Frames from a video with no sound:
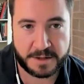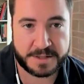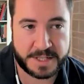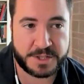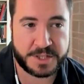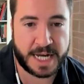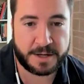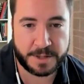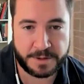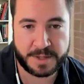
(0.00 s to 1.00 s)
They're essentially
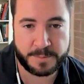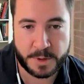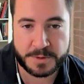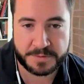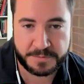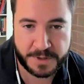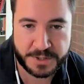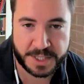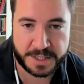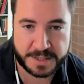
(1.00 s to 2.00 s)
outlawing the most
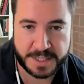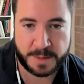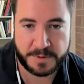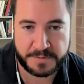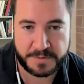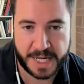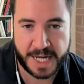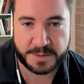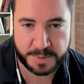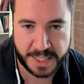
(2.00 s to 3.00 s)
efficient type of
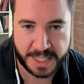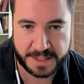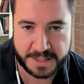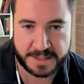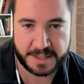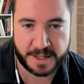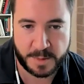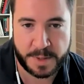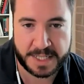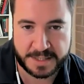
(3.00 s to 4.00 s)
gas plant. This is a
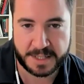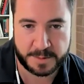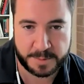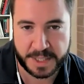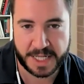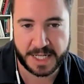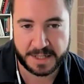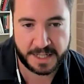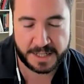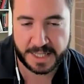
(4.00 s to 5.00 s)
combined cycle
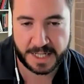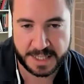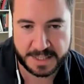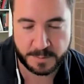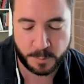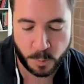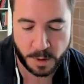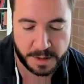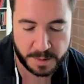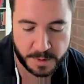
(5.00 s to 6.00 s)
plant that it's
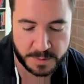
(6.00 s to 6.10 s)
one of